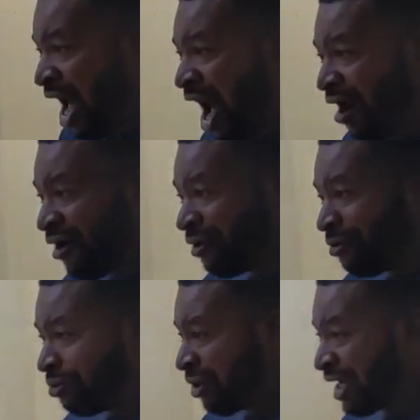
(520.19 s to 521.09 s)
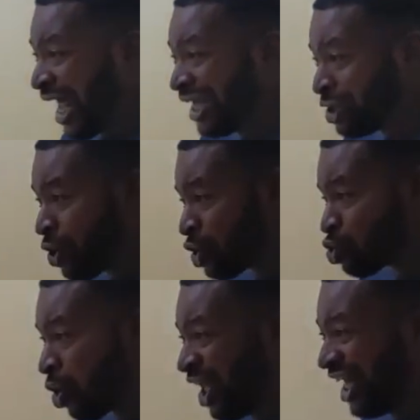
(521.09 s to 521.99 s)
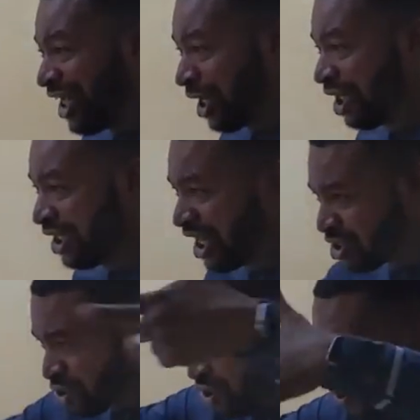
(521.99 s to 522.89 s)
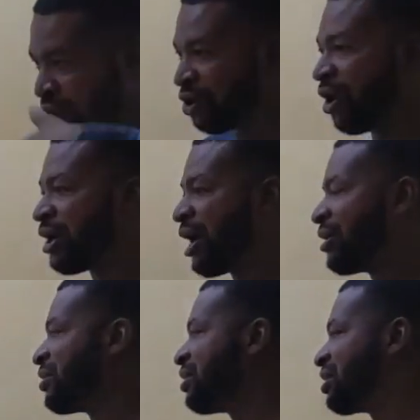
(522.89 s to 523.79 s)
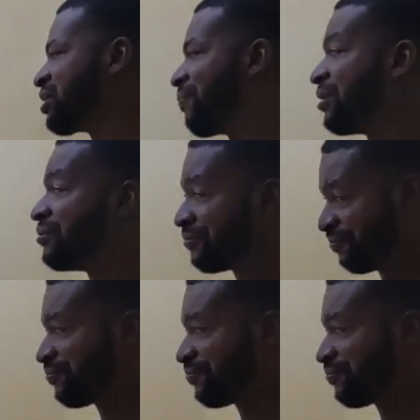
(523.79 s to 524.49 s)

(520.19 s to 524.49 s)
Rather, it does what? It connects with other disciplines.